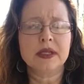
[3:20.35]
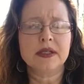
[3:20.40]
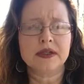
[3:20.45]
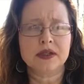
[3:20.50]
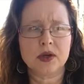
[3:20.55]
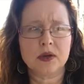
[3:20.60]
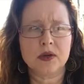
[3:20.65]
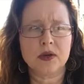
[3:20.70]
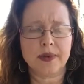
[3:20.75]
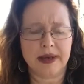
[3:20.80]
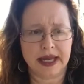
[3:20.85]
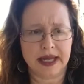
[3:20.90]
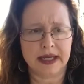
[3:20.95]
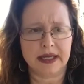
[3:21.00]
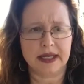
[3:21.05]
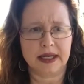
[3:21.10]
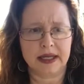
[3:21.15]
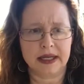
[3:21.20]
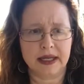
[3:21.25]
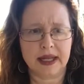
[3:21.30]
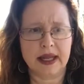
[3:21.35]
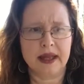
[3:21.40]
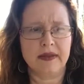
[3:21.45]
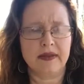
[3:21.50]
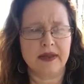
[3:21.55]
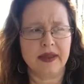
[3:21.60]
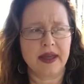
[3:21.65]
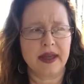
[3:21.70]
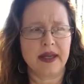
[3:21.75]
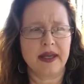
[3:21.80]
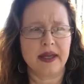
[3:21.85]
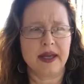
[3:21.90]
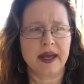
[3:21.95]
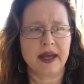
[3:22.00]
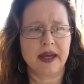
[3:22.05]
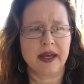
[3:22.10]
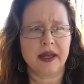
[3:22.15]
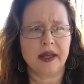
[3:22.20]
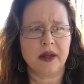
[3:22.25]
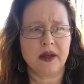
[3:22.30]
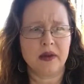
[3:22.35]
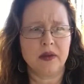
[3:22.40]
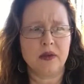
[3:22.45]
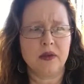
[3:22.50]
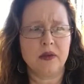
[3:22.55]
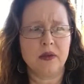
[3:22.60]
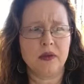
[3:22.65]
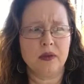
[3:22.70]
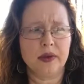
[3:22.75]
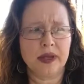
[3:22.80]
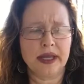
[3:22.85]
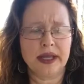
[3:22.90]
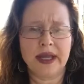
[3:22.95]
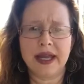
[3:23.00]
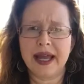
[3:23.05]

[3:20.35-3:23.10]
So we're painting it. And then we